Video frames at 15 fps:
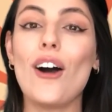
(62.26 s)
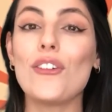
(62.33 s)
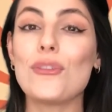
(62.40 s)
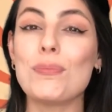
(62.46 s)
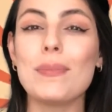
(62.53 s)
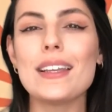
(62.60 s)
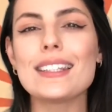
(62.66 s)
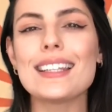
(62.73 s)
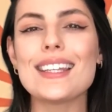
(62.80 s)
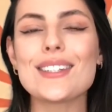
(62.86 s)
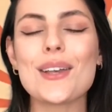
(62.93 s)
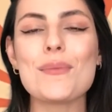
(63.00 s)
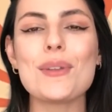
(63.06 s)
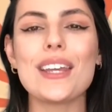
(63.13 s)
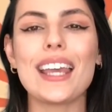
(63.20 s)
of business
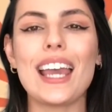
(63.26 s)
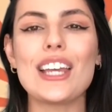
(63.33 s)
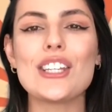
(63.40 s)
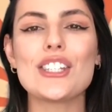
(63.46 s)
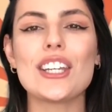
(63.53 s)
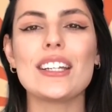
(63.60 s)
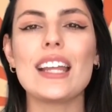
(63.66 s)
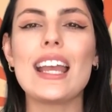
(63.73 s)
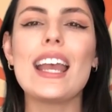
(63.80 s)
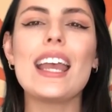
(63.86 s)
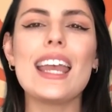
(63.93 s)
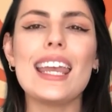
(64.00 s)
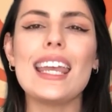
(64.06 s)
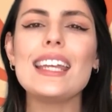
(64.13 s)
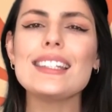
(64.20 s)
communication
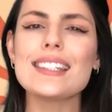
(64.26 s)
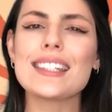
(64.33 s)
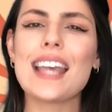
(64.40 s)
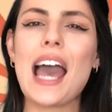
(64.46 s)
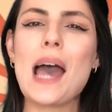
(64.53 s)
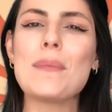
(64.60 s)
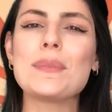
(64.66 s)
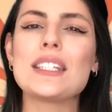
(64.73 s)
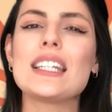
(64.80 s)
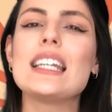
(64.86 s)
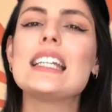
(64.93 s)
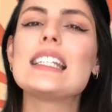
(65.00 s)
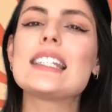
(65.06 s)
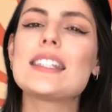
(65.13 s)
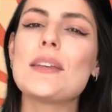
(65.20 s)
is kept
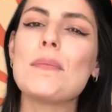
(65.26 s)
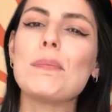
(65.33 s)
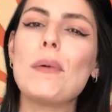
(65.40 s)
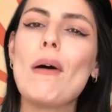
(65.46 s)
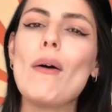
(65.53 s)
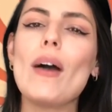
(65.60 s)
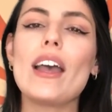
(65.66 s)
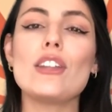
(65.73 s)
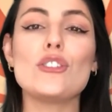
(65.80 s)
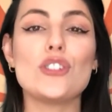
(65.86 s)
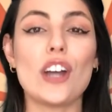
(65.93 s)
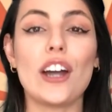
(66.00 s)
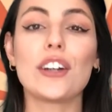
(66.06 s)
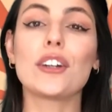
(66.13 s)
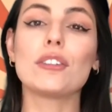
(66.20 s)
simple and
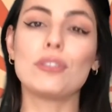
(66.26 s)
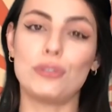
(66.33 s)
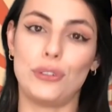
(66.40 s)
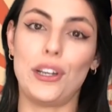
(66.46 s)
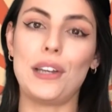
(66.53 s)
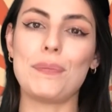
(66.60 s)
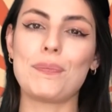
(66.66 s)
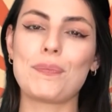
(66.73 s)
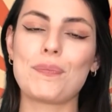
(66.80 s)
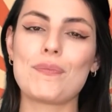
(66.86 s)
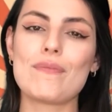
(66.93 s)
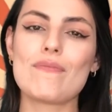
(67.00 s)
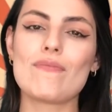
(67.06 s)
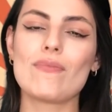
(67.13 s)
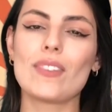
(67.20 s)
jargon-free.
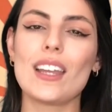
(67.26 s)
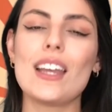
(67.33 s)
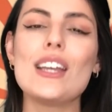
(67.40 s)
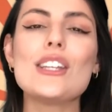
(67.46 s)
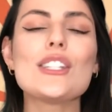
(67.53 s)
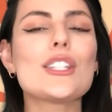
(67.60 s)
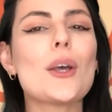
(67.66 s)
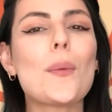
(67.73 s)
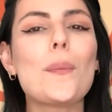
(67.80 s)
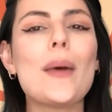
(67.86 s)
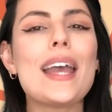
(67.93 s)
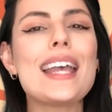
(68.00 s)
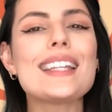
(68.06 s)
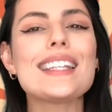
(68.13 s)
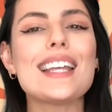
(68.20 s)
So
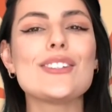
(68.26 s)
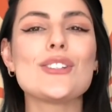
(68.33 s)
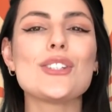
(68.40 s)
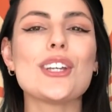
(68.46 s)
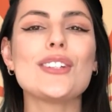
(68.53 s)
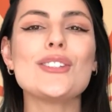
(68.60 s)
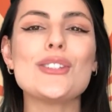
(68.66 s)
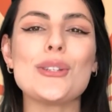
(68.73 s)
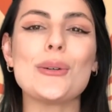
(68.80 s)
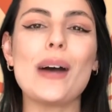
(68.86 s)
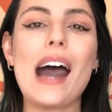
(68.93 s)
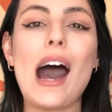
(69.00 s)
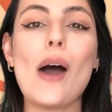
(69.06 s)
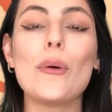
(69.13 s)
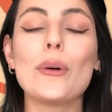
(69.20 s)
pay attention to
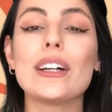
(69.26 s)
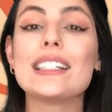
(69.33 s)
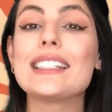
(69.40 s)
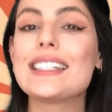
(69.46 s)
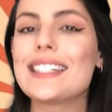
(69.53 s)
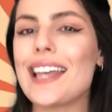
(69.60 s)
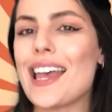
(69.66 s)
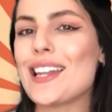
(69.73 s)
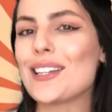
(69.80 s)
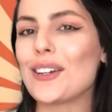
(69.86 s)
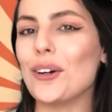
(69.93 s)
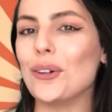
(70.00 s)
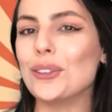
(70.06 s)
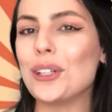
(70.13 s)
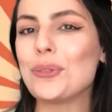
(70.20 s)
our 10
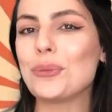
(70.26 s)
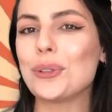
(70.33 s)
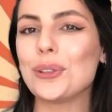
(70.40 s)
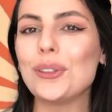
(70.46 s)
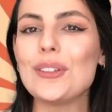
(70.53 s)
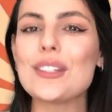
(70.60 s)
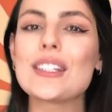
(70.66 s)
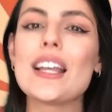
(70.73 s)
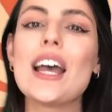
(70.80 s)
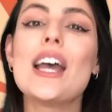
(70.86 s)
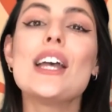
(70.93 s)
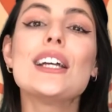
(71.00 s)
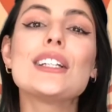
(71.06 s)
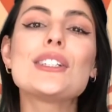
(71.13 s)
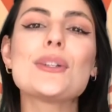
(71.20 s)
golden rules
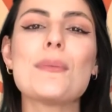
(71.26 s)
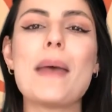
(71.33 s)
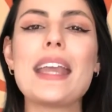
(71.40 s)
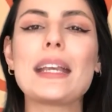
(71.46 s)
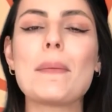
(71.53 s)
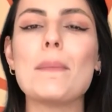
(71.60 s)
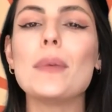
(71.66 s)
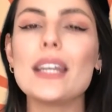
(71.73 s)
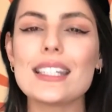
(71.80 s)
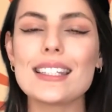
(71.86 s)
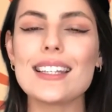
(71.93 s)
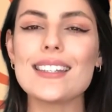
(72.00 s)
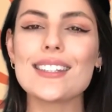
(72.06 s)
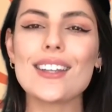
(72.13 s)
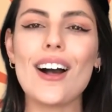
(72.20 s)
to make
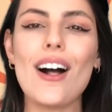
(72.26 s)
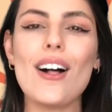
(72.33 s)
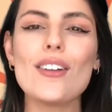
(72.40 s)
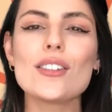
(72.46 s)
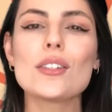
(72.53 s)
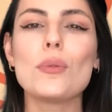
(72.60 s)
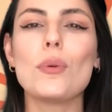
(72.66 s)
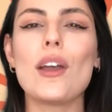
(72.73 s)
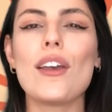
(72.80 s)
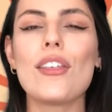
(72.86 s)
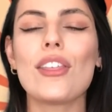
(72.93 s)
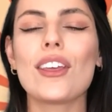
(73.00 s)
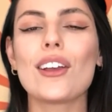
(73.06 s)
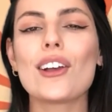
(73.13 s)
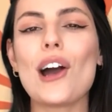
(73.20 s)
business calls with
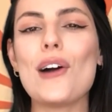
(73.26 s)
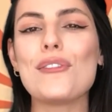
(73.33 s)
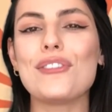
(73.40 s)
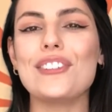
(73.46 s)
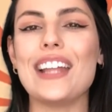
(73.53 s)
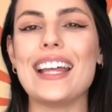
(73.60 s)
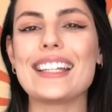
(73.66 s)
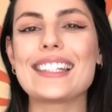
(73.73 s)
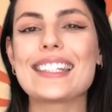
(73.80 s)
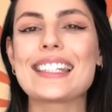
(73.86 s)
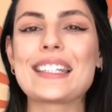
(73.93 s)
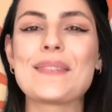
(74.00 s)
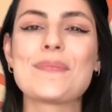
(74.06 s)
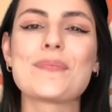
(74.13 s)
confidence.